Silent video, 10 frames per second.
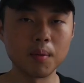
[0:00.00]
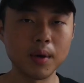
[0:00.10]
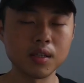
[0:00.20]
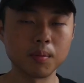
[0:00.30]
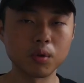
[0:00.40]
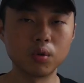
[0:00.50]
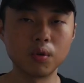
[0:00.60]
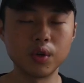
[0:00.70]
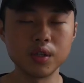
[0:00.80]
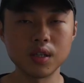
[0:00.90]
I met some
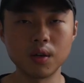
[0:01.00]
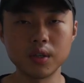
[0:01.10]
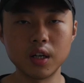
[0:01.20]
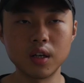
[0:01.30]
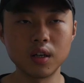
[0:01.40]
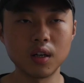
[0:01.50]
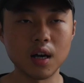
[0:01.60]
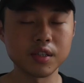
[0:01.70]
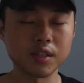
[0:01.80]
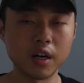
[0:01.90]
cool friends out there.
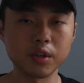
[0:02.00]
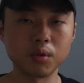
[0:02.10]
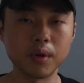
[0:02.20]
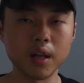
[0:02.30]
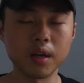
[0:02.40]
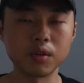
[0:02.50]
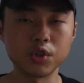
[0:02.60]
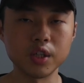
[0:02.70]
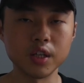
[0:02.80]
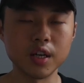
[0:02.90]
I started to play
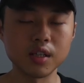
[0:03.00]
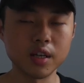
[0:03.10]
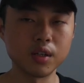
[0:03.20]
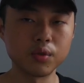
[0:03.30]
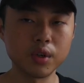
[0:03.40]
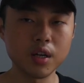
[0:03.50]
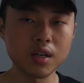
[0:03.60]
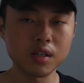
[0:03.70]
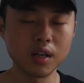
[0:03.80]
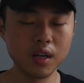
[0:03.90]
GTA San
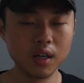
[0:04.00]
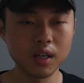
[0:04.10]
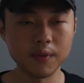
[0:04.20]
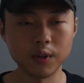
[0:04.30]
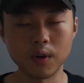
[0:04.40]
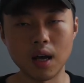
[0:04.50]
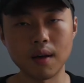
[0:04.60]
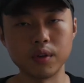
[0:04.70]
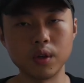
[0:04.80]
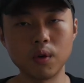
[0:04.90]
Andreas, even though I
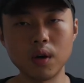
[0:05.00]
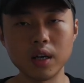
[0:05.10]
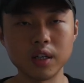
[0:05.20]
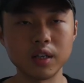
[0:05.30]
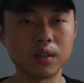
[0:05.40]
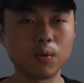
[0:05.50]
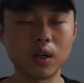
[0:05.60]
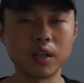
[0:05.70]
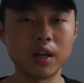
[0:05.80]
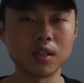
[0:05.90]
have no idea
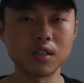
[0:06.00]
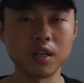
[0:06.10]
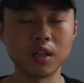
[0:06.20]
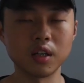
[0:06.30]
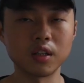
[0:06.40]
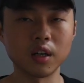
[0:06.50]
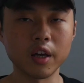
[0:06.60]
what they are saying in the